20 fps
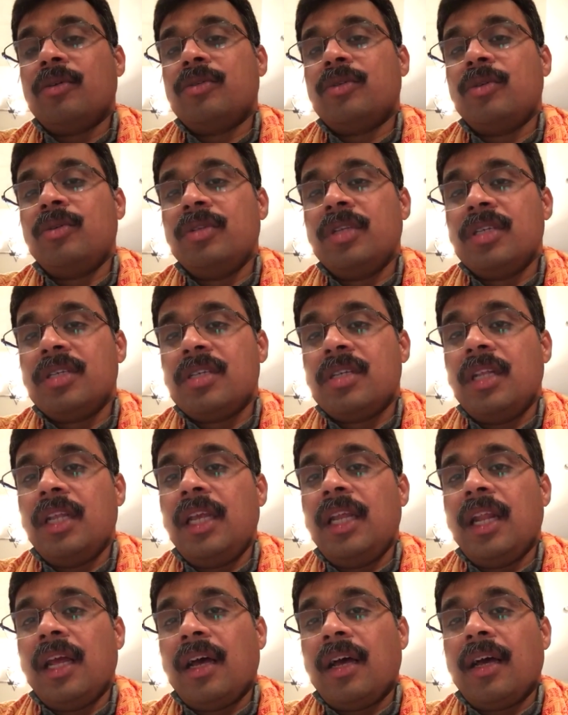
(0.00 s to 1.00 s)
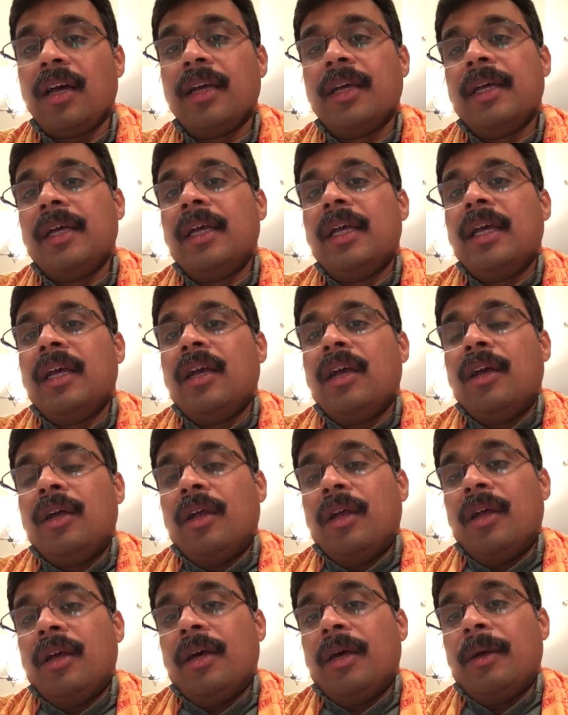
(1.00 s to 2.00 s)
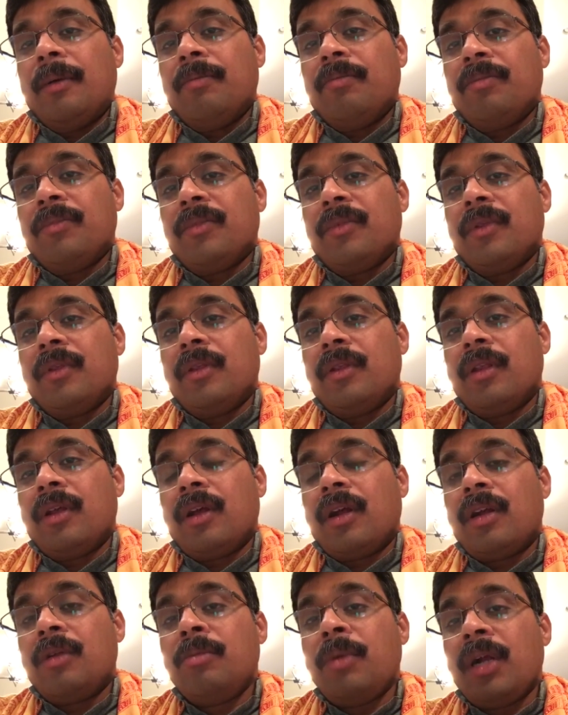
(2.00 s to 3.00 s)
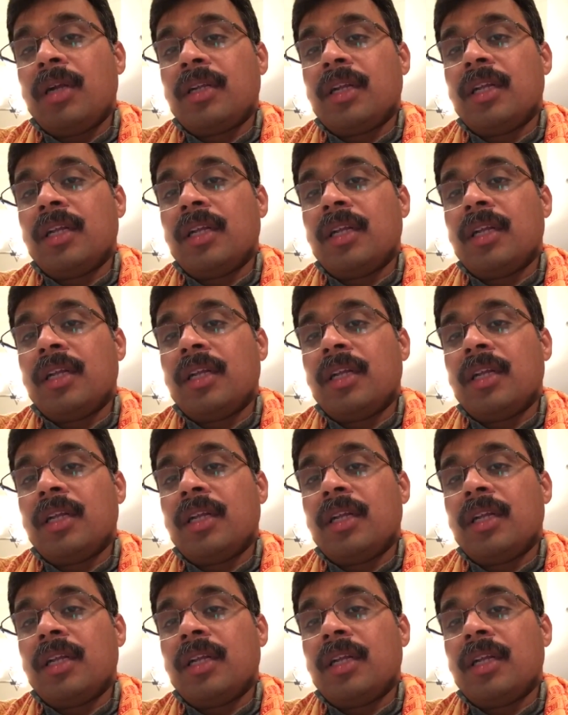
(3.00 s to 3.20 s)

through this leela, Hanuman